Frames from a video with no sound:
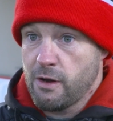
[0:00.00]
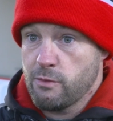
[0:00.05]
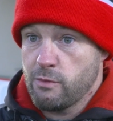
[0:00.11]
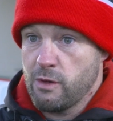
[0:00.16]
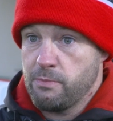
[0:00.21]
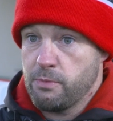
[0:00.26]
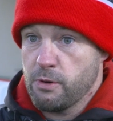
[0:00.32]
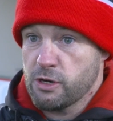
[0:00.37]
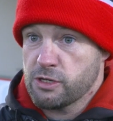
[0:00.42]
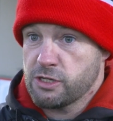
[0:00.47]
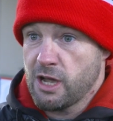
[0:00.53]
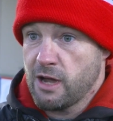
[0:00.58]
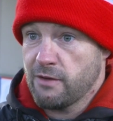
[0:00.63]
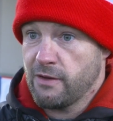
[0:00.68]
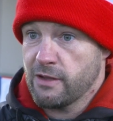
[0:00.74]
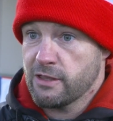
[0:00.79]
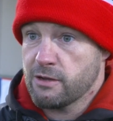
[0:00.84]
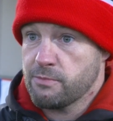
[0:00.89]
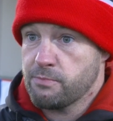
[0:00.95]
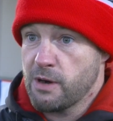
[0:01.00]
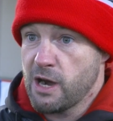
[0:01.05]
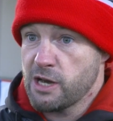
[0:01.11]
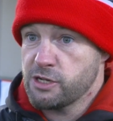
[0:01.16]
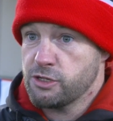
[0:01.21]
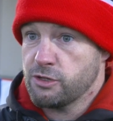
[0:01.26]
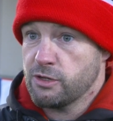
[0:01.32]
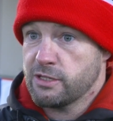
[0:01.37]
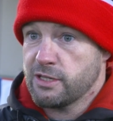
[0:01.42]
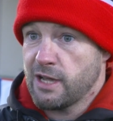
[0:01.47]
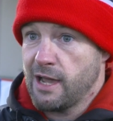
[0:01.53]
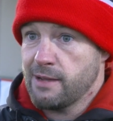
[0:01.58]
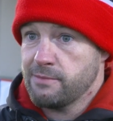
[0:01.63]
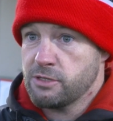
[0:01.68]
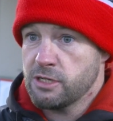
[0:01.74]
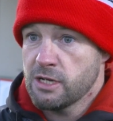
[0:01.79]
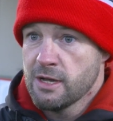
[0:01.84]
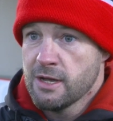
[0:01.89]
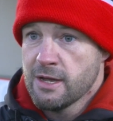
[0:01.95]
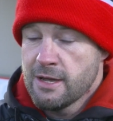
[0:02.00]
it, and we put ourselves under pressure at times.